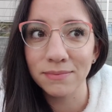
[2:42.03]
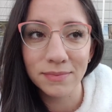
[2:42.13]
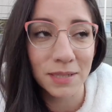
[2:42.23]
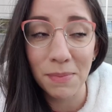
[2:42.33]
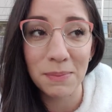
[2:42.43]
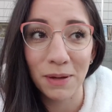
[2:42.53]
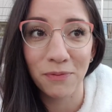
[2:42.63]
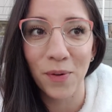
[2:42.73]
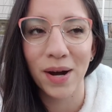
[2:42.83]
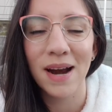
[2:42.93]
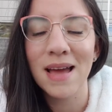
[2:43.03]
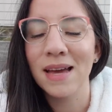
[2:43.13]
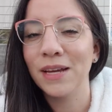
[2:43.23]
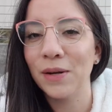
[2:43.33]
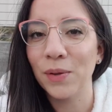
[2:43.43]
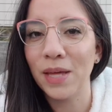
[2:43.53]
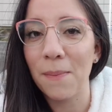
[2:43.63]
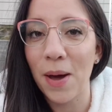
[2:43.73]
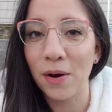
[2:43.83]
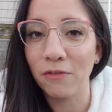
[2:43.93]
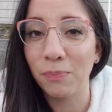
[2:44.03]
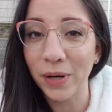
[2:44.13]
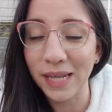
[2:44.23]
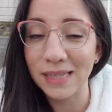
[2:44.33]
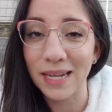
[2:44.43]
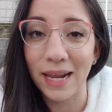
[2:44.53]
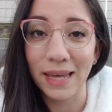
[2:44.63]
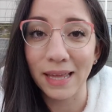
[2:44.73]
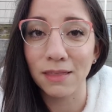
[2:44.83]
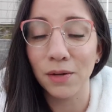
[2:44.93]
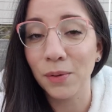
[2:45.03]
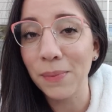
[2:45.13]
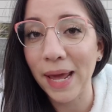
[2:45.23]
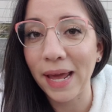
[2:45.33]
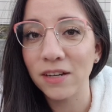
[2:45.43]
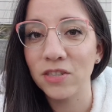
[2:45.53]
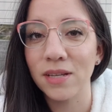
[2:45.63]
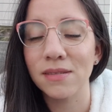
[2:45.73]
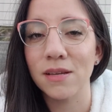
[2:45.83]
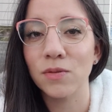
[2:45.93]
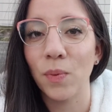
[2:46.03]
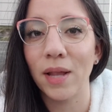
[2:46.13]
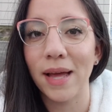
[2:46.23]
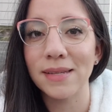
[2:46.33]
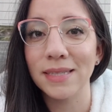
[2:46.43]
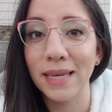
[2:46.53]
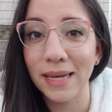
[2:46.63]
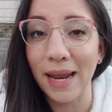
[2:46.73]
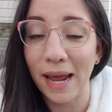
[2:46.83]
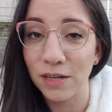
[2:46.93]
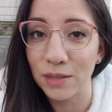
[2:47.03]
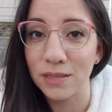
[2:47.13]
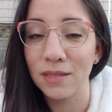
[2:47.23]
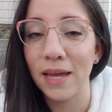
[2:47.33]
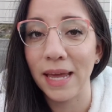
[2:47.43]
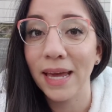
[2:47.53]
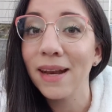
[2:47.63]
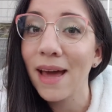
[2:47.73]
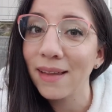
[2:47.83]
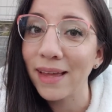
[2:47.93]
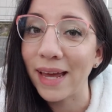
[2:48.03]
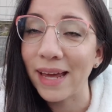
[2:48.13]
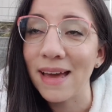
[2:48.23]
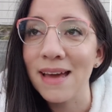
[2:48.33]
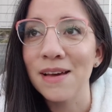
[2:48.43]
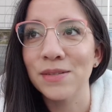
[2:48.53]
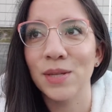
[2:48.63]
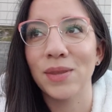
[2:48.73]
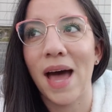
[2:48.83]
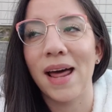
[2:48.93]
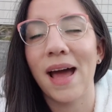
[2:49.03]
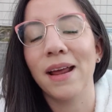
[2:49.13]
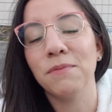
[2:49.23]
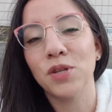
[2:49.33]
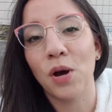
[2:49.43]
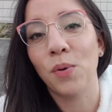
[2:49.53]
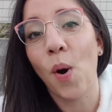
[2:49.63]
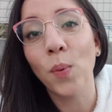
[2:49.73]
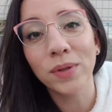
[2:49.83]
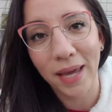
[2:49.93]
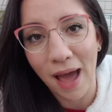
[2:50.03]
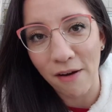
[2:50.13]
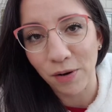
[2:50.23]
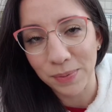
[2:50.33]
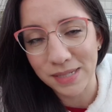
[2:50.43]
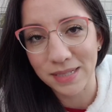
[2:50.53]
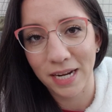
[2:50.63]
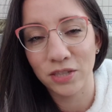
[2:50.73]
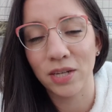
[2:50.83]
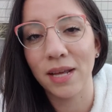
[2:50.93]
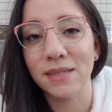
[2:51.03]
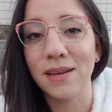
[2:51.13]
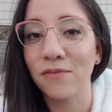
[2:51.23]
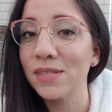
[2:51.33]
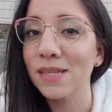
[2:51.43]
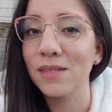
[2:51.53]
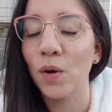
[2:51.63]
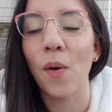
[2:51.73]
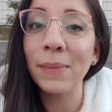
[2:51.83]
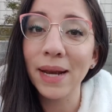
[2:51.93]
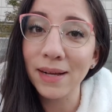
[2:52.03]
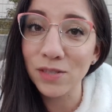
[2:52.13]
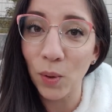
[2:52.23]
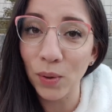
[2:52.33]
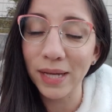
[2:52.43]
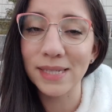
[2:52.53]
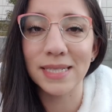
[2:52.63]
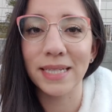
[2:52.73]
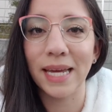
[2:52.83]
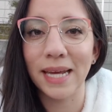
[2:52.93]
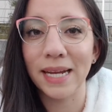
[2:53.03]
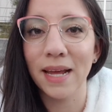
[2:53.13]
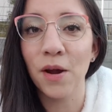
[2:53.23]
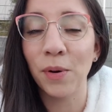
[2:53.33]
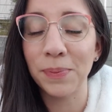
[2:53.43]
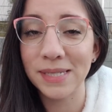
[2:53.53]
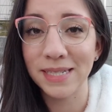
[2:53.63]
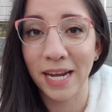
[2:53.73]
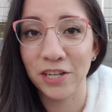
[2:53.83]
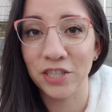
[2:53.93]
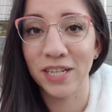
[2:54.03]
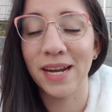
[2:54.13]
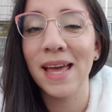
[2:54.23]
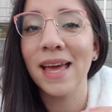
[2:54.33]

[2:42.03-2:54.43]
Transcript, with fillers: submit me for, you know, the amount of bookings that I get through my agents, as well as get agents in L A so that I don't only have representation in San Francisco. My next goal is to get representation